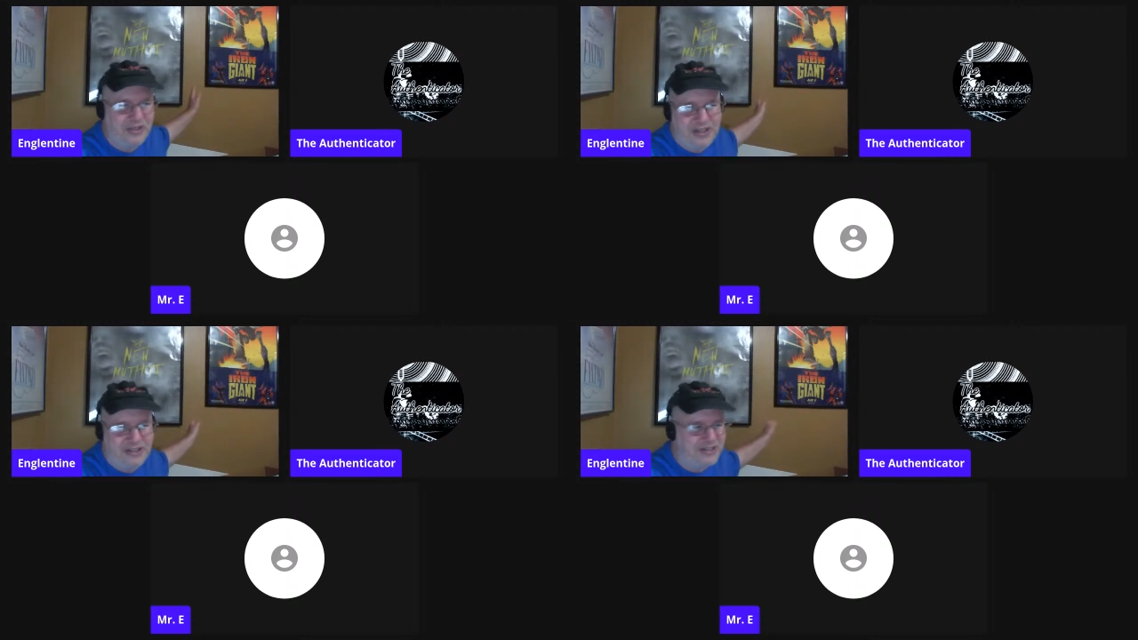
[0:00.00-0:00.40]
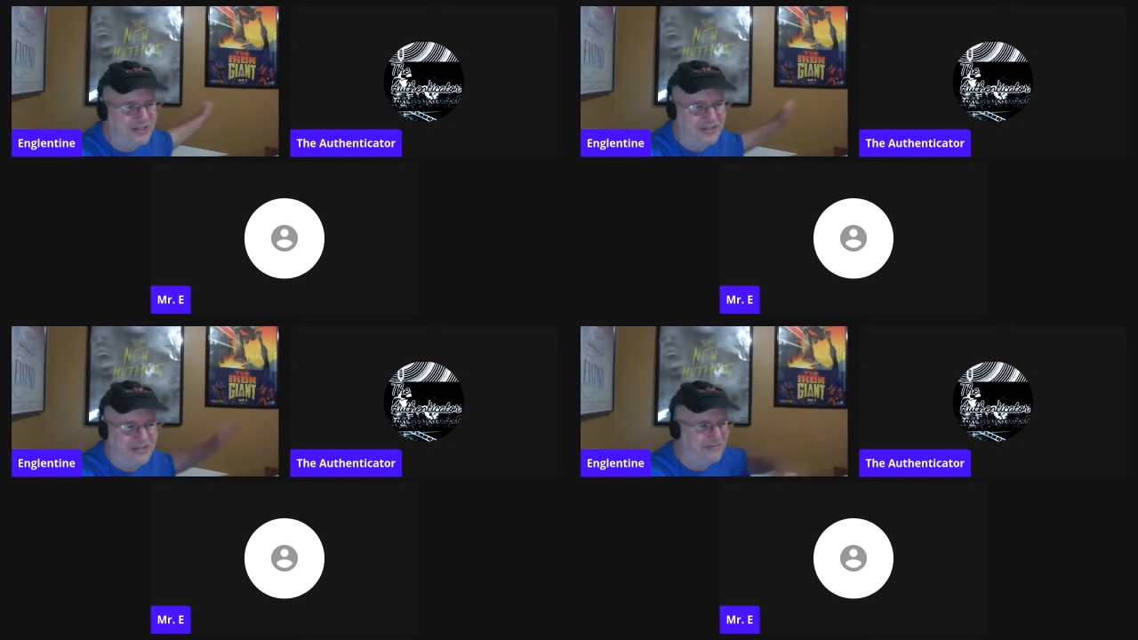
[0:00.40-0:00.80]

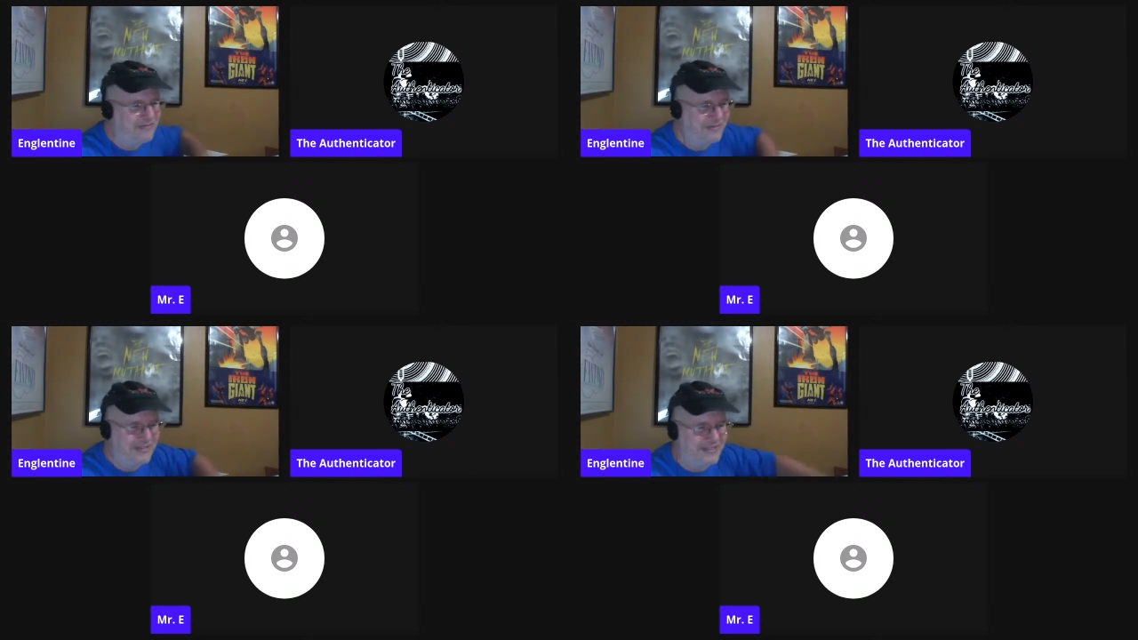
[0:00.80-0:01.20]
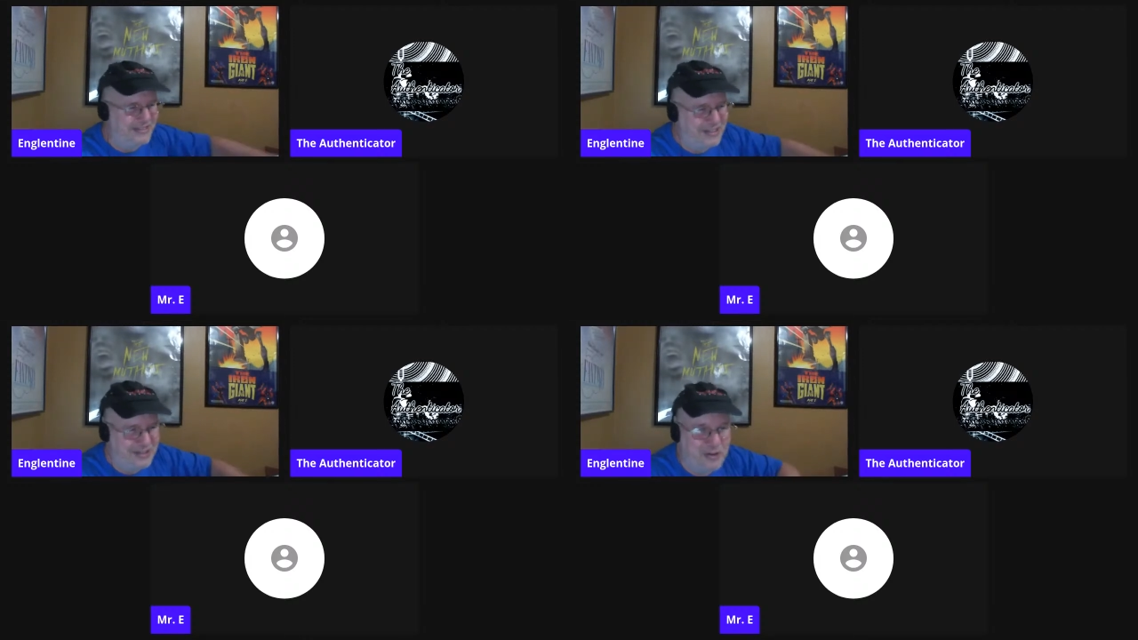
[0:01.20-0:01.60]

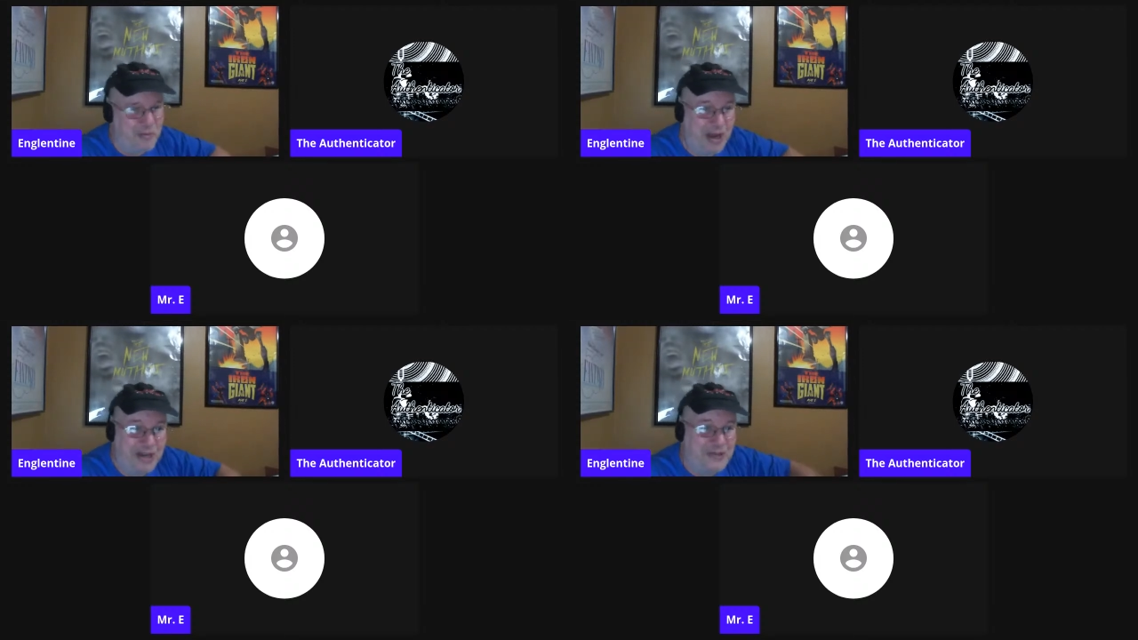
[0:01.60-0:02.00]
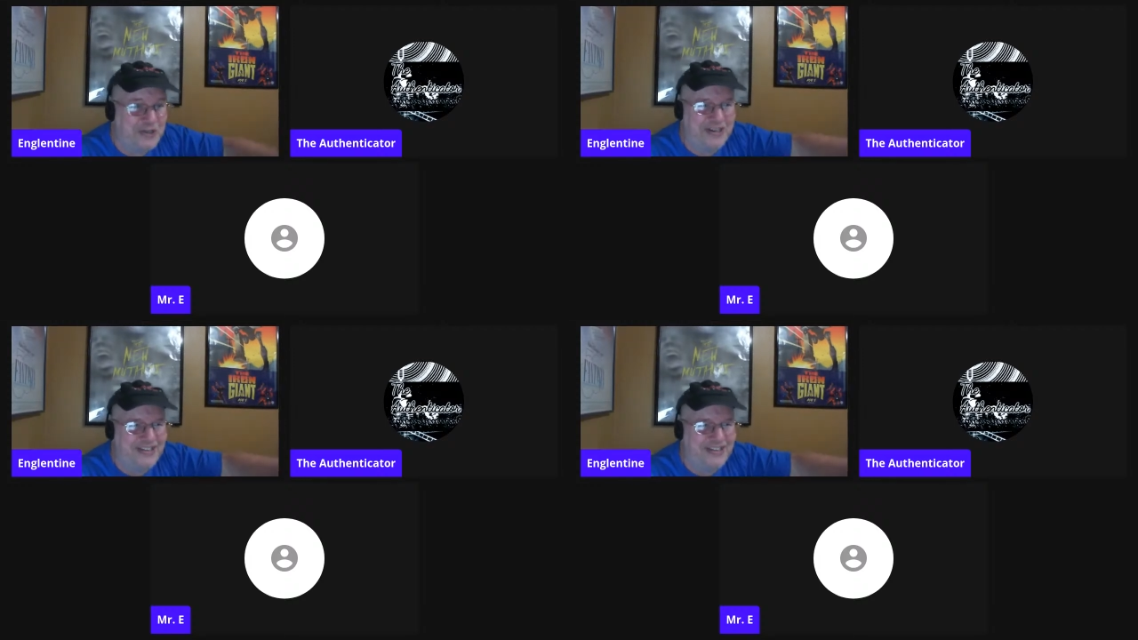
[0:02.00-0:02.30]
This is too much.